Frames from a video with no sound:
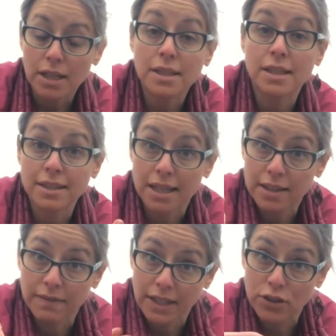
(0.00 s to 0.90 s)

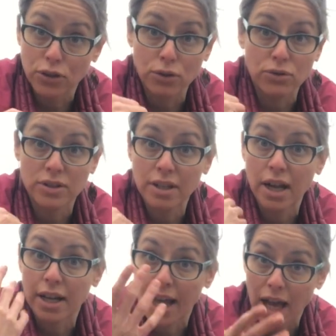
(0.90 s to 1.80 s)
successively. So you'll just
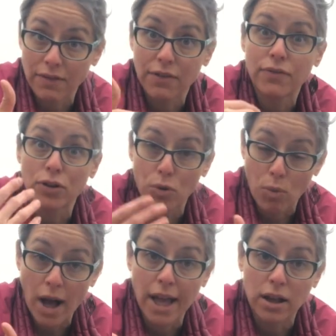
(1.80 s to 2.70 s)
kind of have it for a
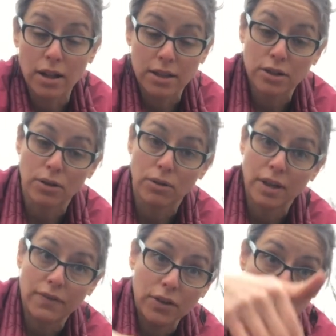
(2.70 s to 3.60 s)
while. And so if
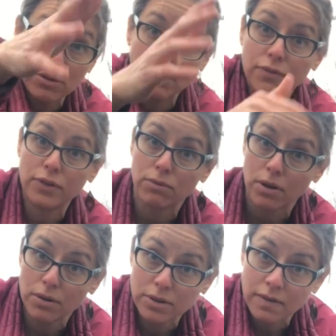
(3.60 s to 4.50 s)
you do a few
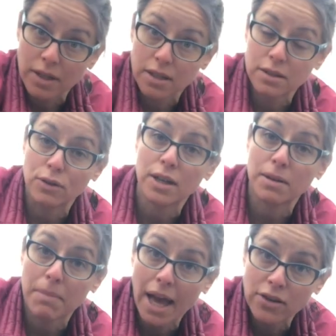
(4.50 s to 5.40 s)
rows of this, you can
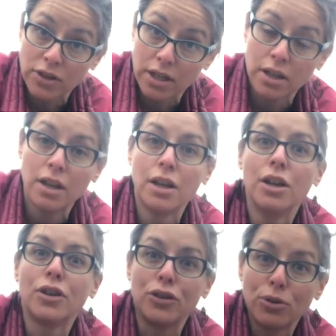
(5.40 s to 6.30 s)
imagine
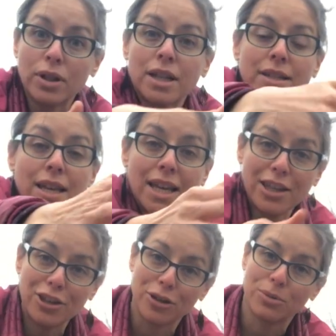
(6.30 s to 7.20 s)
you'll
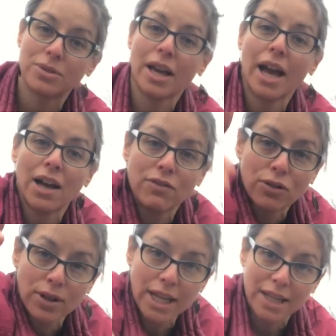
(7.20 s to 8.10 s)
continue to have
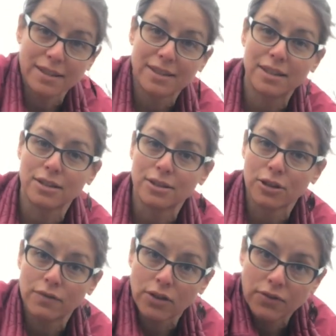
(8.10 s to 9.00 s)
greens to
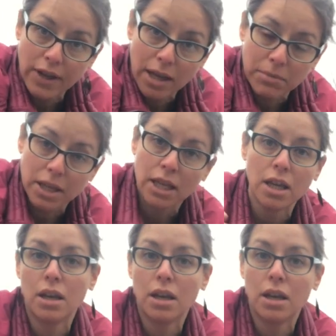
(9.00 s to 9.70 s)
serve your family